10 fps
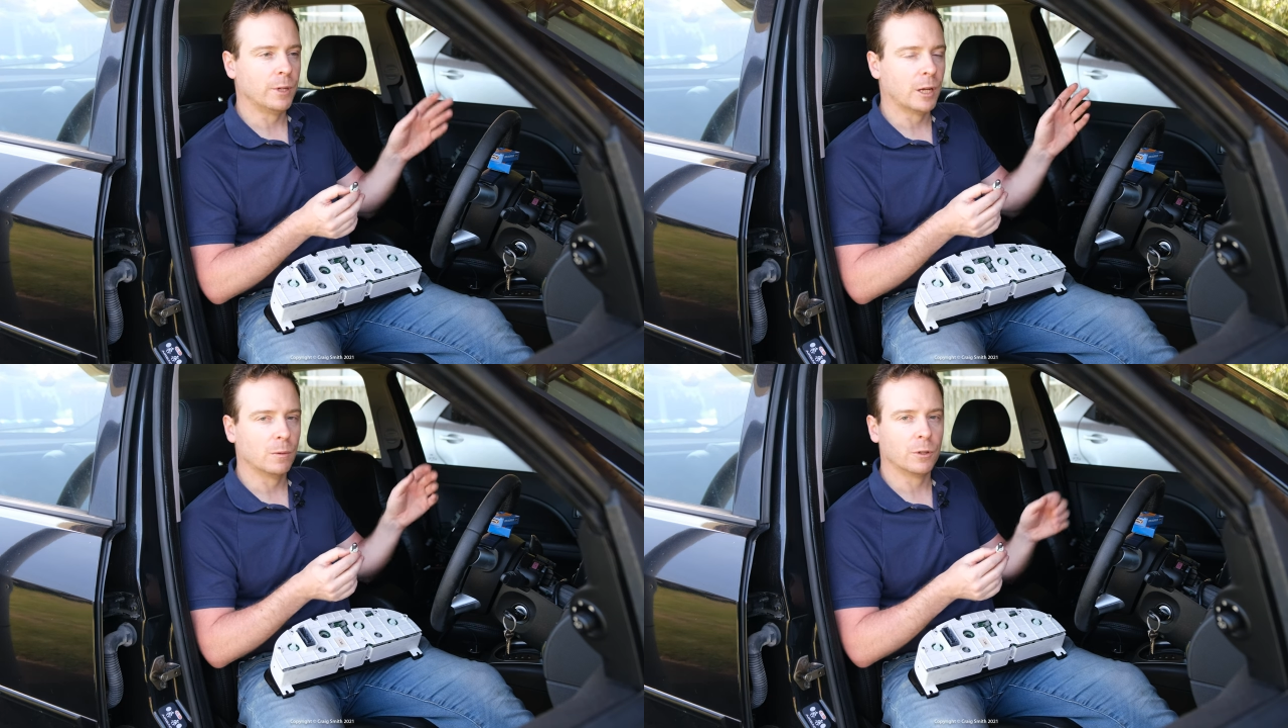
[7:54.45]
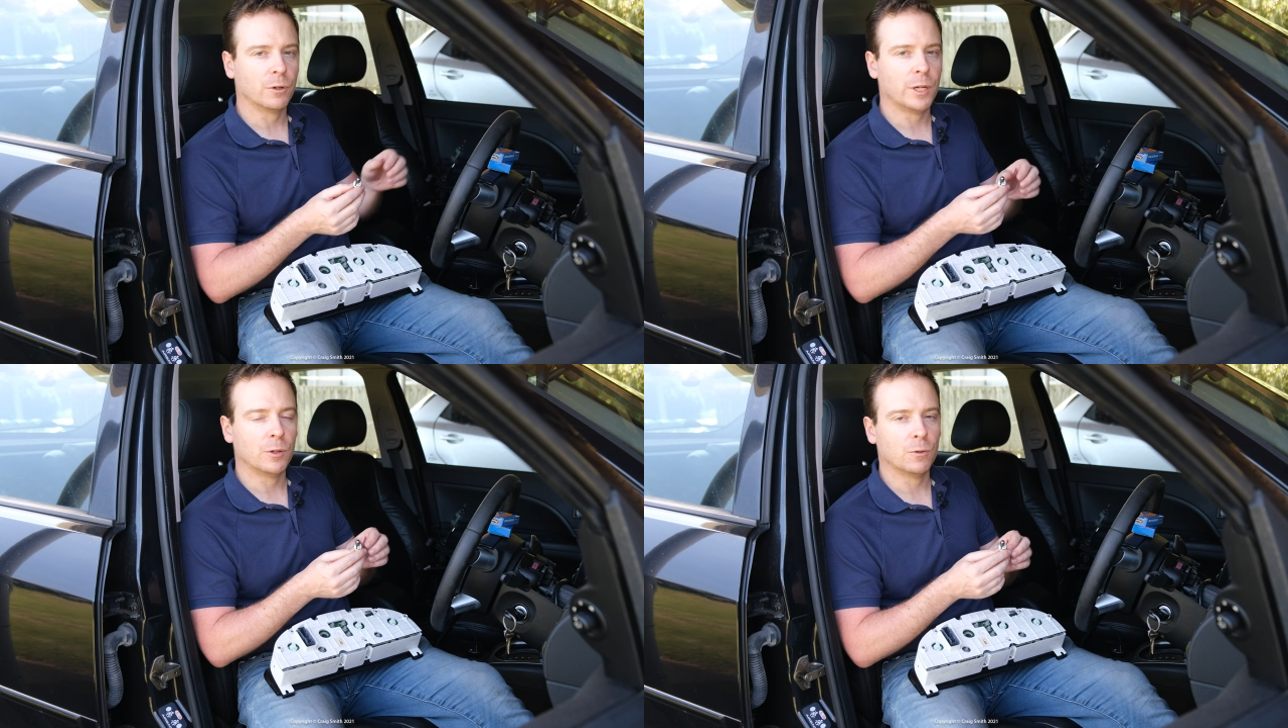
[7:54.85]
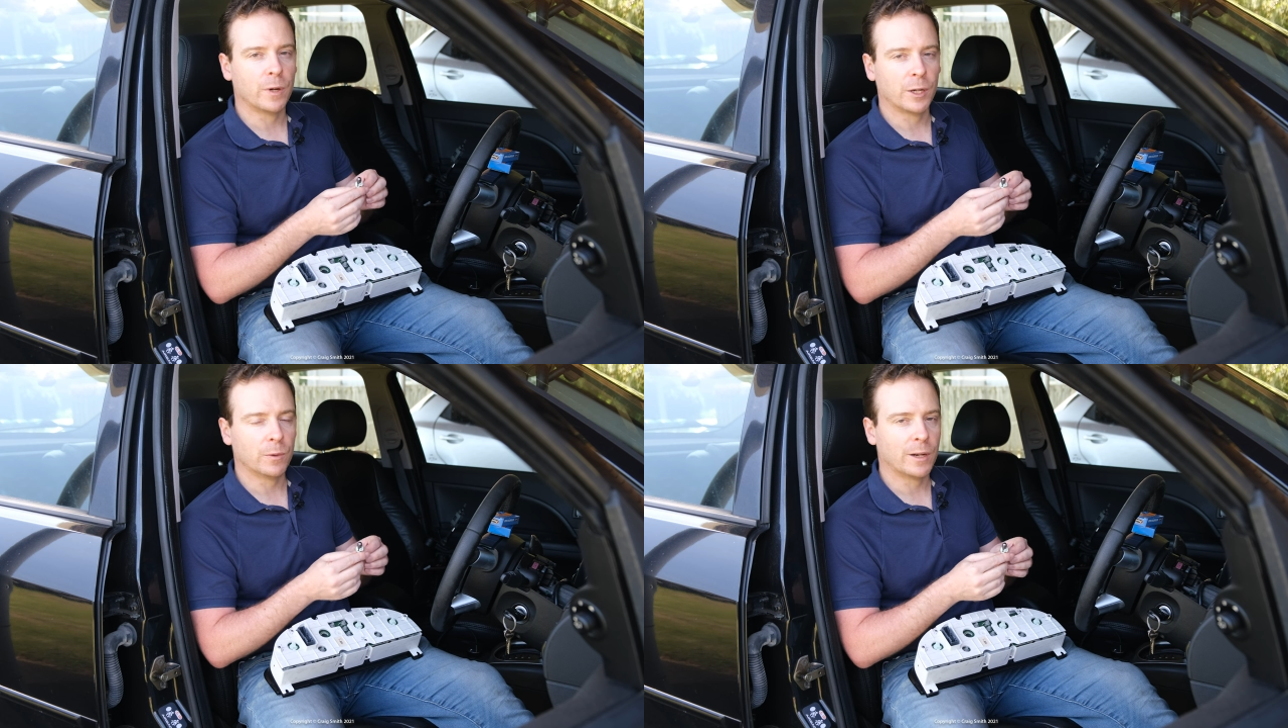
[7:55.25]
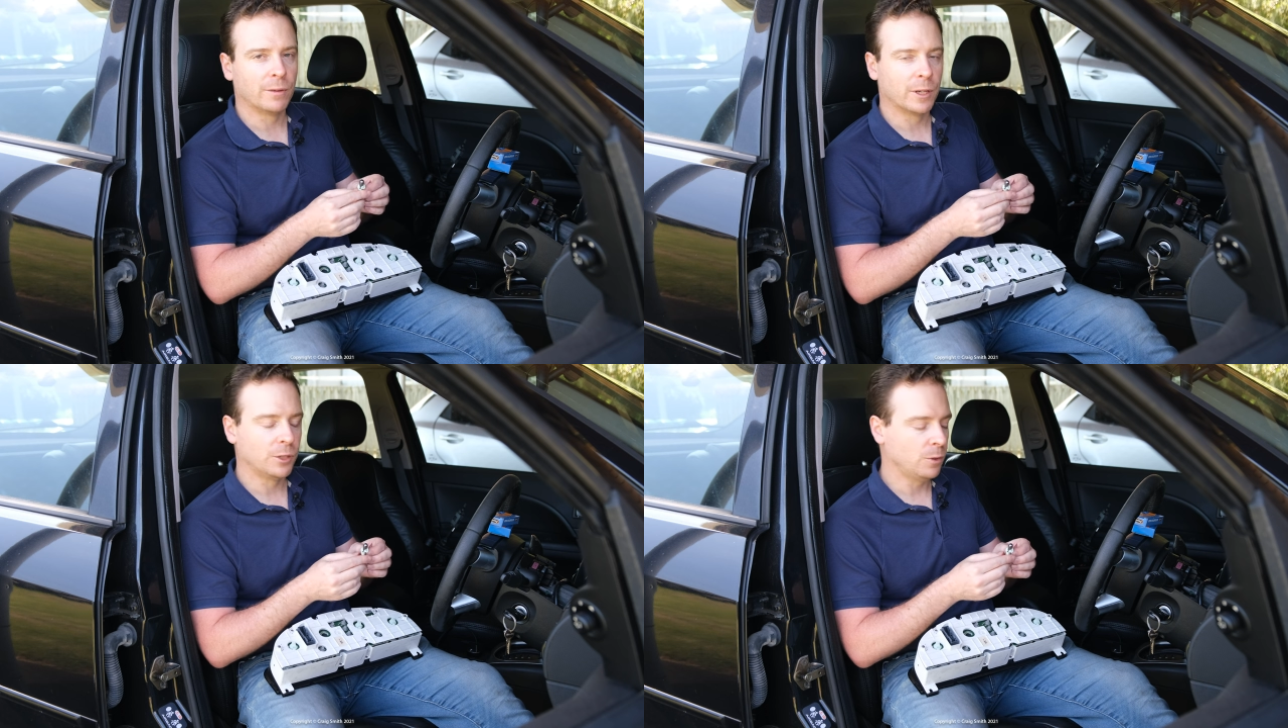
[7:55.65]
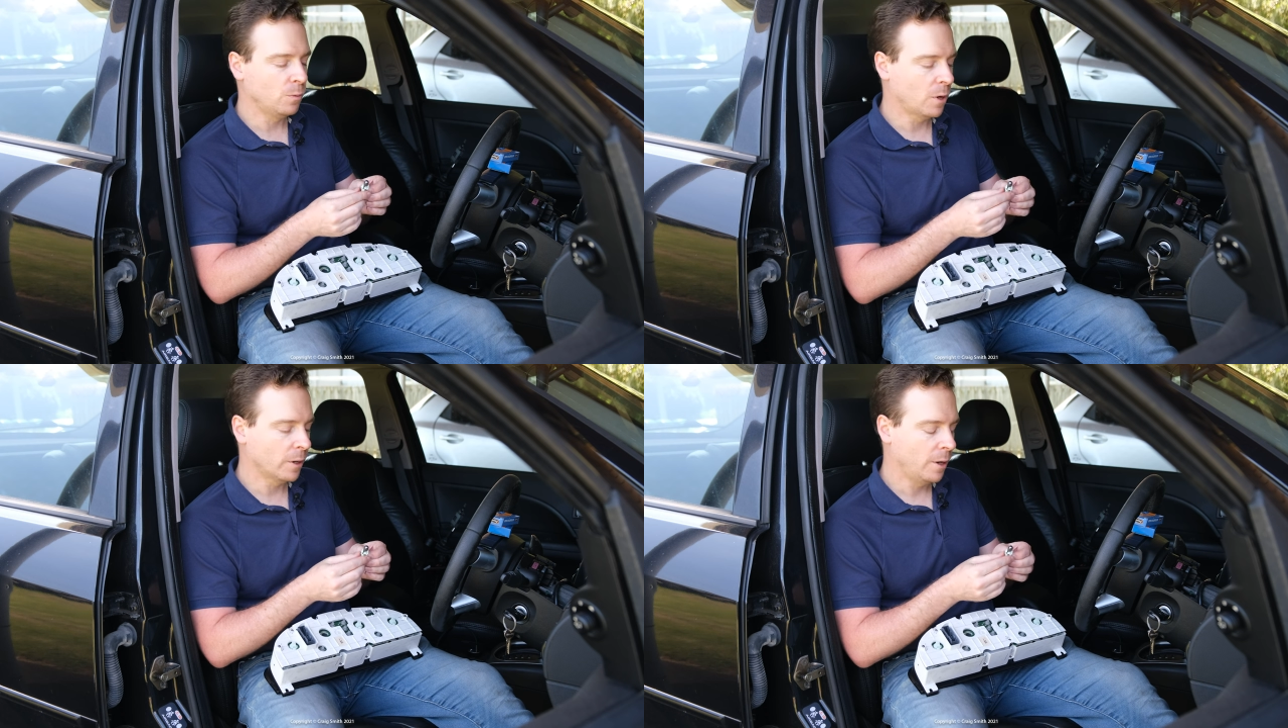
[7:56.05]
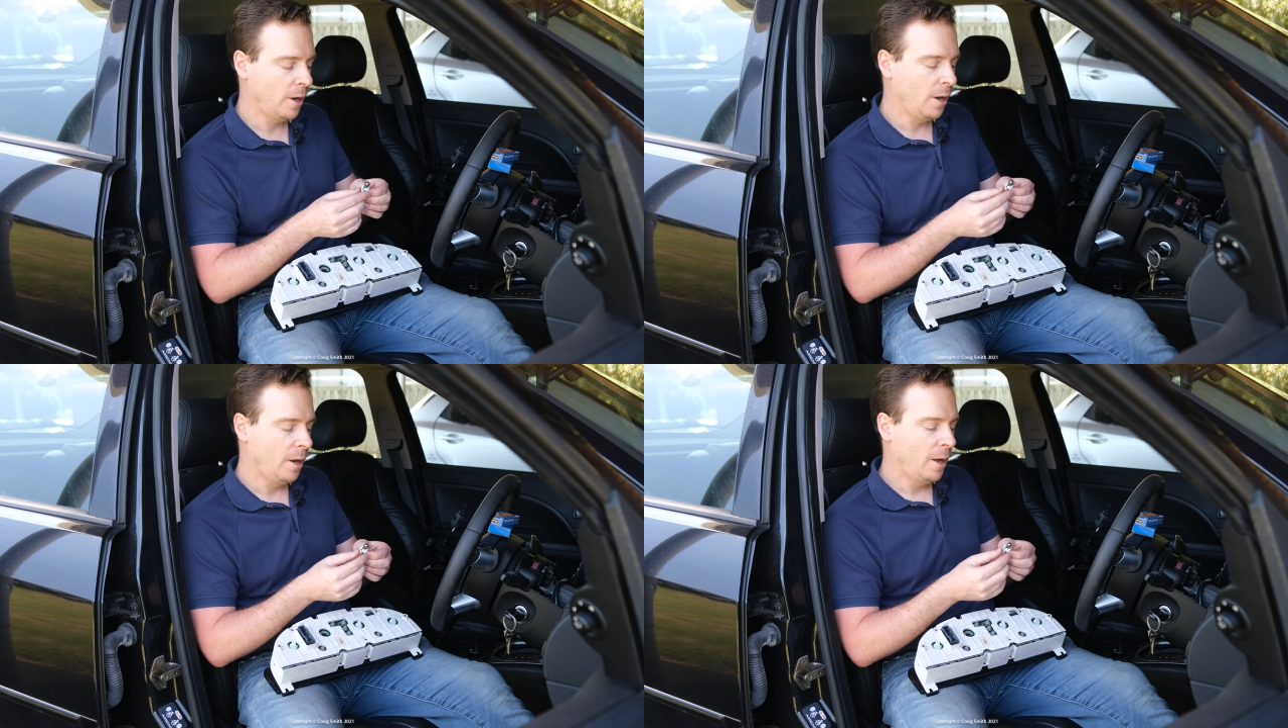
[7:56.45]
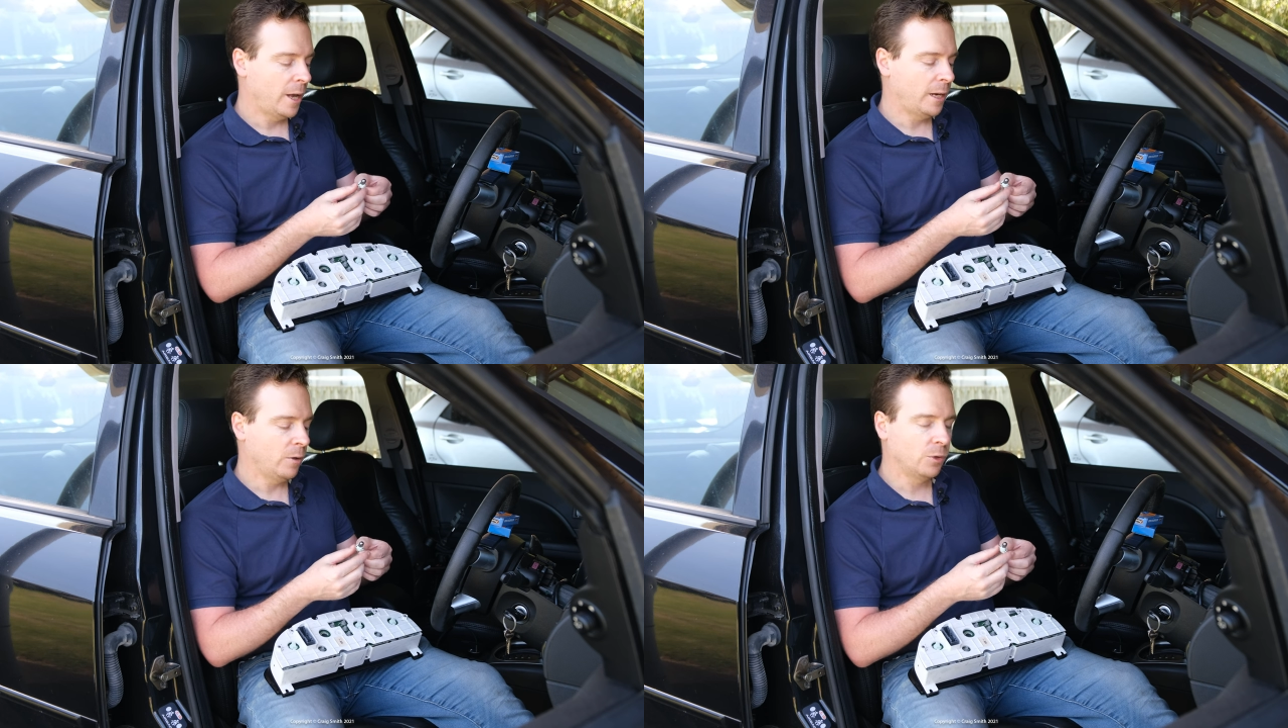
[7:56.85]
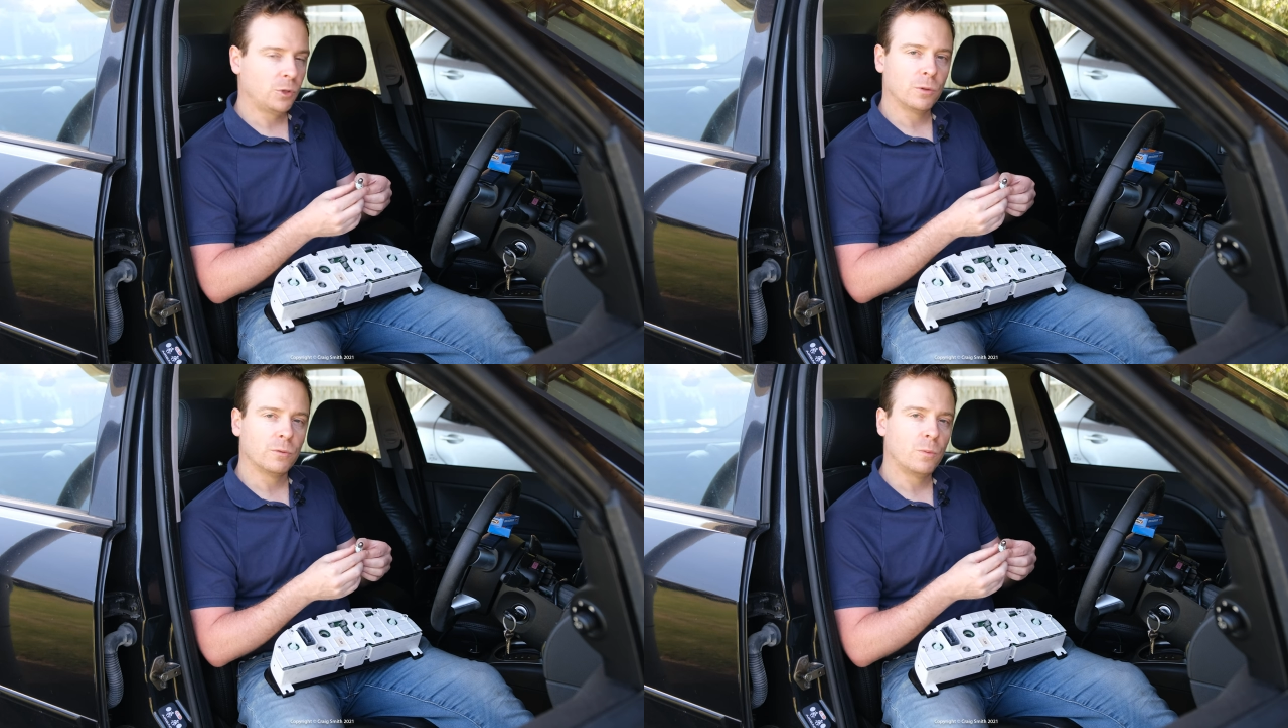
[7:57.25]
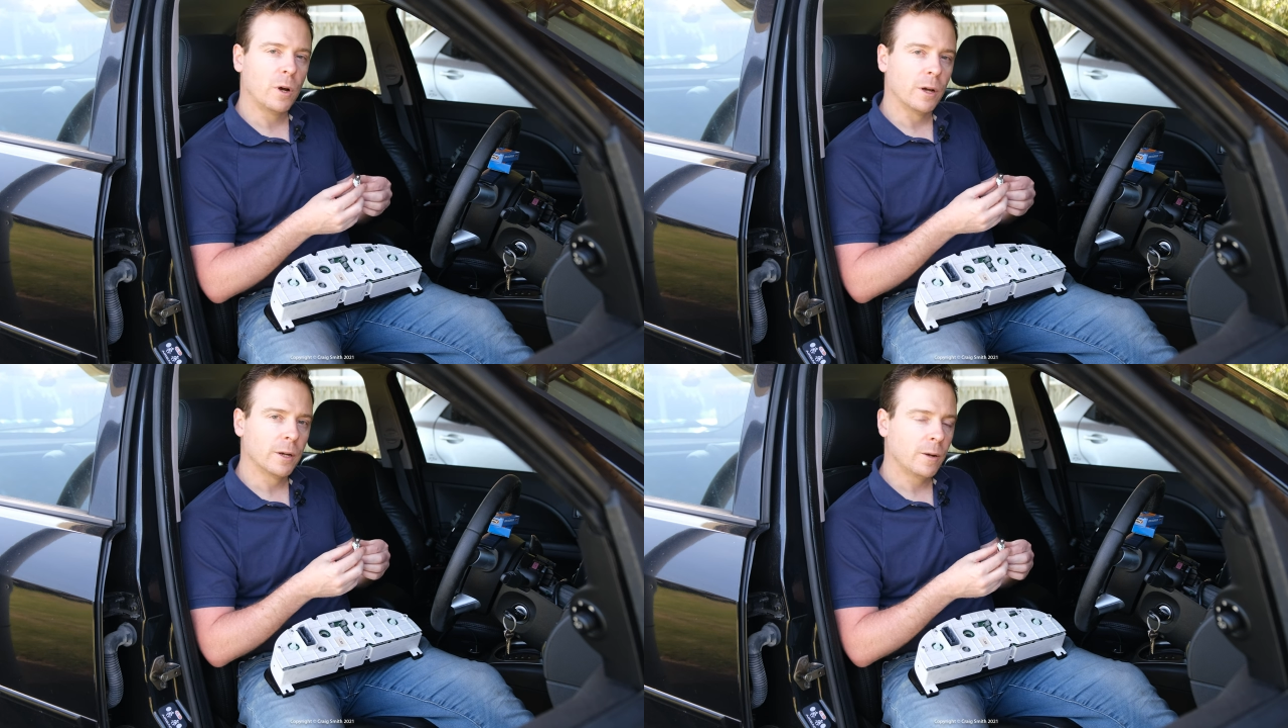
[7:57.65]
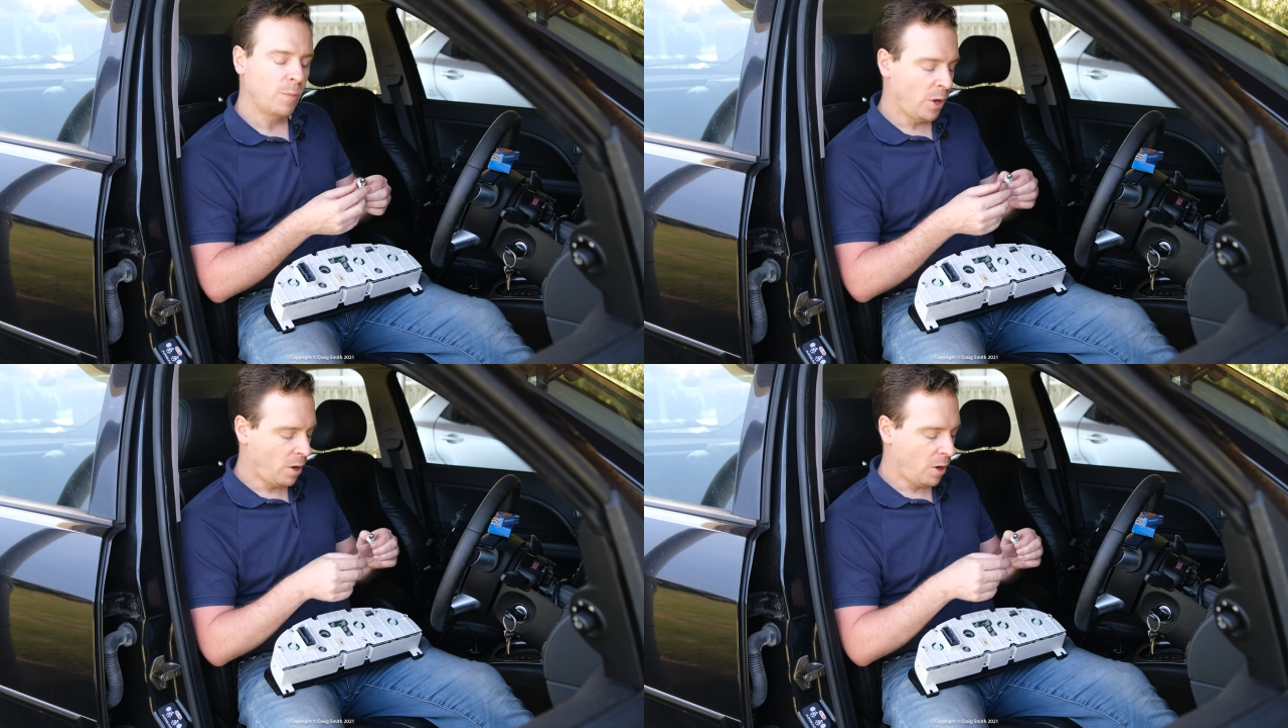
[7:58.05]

yellow or green or red or whatever it is you want. And it'll sort of work.